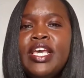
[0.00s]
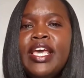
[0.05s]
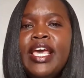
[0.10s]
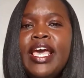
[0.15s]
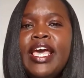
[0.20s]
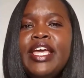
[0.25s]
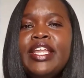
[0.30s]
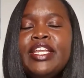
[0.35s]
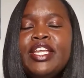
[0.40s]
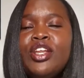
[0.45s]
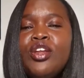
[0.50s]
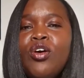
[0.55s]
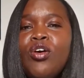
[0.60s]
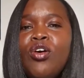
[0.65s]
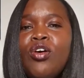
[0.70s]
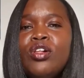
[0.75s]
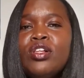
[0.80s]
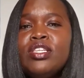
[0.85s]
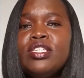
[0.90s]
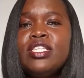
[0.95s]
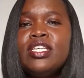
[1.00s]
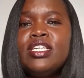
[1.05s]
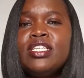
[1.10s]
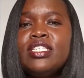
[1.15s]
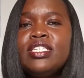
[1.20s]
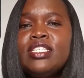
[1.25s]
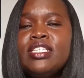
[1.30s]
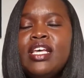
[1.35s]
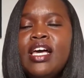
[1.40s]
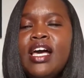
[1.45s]
And in all
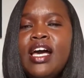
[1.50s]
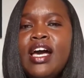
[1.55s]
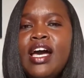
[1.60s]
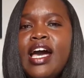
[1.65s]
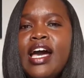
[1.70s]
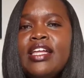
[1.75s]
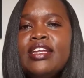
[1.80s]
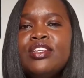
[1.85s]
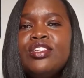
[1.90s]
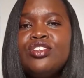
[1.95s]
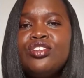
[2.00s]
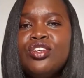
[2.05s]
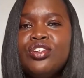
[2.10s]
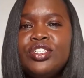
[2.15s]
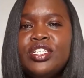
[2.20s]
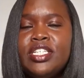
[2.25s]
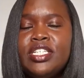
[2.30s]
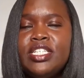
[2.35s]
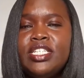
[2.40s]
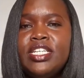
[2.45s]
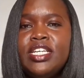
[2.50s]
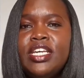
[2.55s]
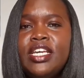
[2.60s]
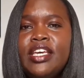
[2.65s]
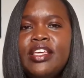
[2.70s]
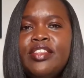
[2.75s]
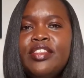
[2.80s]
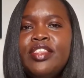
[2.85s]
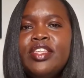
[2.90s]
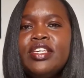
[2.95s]
this uncertainty,
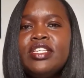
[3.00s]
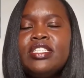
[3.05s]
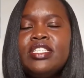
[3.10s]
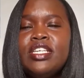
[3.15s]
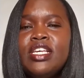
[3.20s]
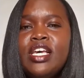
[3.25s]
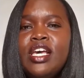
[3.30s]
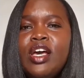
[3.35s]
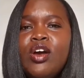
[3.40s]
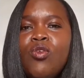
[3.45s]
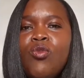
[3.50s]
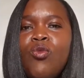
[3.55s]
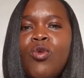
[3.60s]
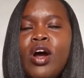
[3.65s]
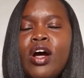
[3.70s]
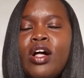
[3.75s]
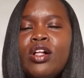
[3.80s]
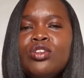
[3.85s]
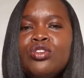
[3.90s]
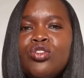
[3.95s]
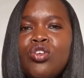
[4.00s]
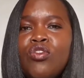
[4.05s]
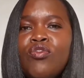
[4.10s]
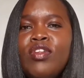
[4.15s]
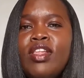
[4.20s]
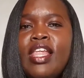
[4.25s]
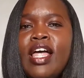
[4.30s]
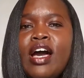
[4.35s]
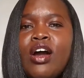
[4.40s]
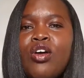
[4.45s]
in this world of
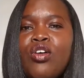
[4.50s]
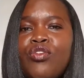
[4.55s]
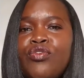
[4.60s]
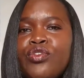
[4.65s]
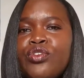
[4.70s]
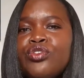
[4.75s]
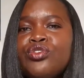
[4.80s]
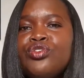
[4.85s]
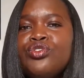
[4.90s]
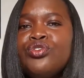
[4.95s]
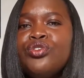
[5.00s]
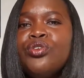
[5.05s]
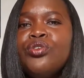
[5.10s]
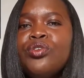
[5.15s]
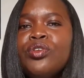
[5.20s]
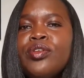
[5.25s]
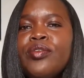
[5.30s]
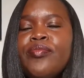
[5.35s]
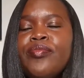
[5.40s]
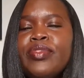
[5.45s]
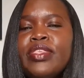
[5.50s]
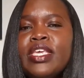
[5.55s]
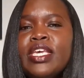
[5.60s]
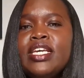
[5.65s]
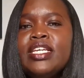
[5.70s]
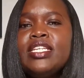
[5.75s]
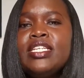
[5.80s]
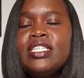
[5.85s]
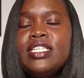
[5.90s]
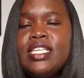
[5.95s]
lack of control,
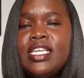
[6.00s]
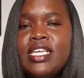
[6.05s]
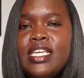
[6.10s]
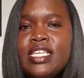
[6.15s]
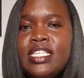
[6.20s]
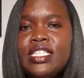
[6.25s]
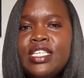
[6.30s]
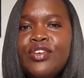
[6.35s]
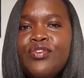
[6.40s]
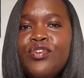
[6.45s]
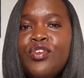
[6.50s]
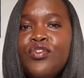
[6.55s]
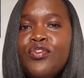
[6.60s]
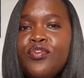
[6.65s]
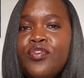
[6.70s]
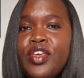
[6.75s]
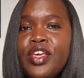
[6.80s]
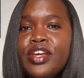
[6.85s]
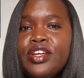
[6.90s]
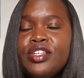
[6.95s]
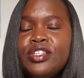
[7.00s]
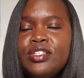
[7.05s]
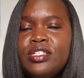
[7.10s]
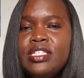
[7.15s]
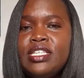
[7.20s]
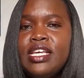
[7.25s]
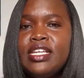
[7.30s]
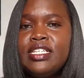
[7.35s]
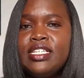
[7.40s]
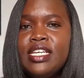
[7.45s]
it is easy for fear to
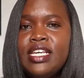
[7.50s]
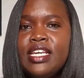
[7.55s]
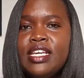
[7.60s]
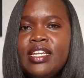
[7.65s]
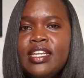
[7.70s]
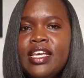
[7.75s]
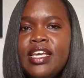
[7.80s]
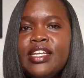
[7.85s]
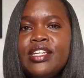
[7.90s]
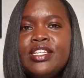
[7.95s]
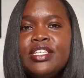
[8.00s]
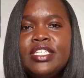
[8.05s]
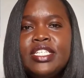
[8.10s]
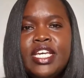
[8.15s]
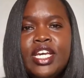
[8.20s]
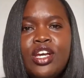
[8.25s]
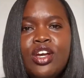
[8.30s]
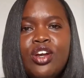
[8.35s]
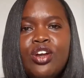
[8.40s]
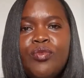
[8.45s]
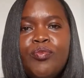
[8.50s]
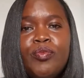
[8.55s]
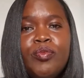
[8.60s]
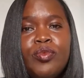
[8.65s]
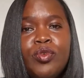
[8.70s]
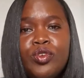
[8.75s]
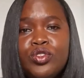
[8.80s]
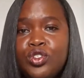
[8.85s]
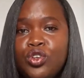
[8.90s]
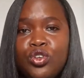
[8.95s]
set in and take
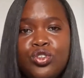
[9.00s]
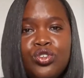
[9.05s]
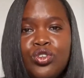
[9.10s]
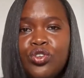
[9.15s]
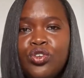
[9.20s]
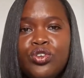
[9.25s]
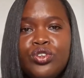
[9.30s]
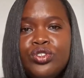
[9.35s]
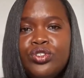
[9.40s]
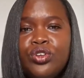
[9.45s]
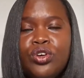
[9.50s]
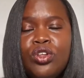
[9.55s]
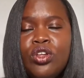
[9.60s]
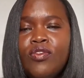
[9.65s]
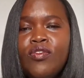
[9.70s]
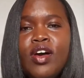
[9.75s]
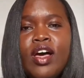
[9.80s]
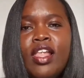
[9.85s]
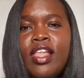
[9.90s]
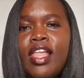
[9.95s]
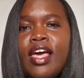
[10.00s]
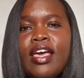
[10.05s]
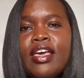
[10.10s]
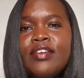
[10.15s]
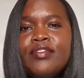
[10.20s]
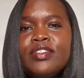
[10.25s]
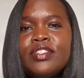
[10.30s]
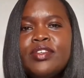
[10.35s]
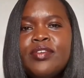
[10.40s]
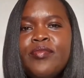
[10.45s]
total control of our
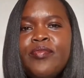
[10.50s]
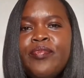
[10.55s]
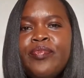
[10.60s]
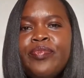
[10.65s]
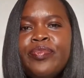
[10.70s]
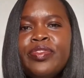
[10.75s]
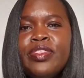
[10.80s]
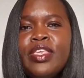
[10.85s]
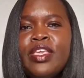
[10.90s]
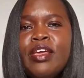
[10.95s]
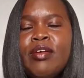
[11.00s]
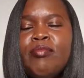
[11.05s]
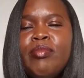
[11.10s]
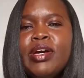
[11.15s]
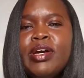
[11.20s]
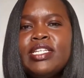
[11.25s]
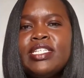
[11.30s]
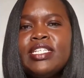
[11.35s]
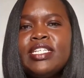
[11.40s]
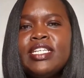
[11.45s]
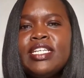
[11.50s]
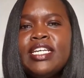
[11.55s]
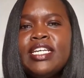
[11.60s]
lives. But